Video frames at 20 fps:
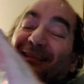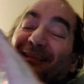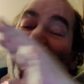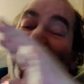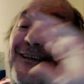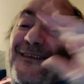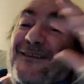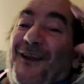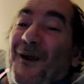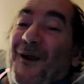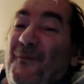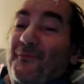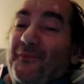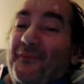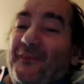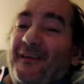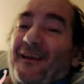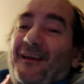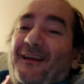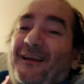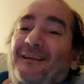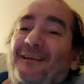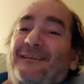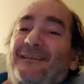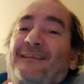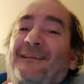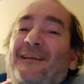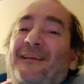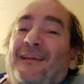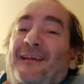Now some
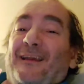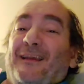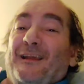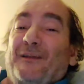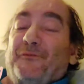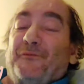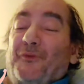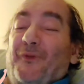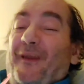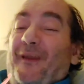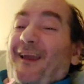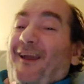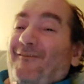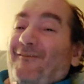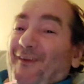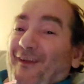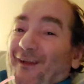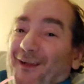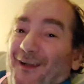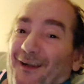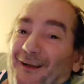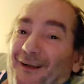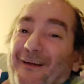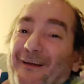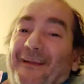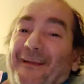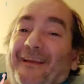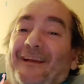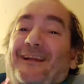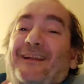states, if you have a
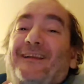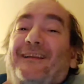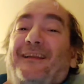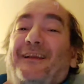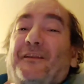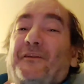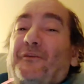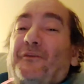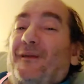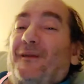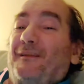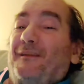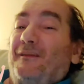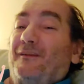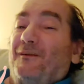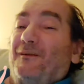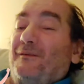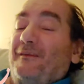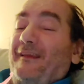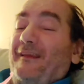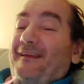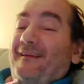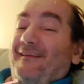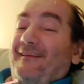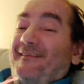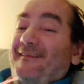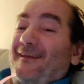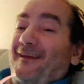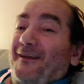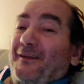guardian and they
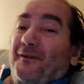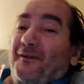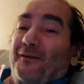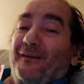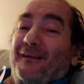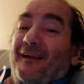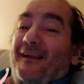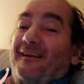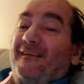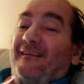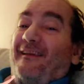could say you're not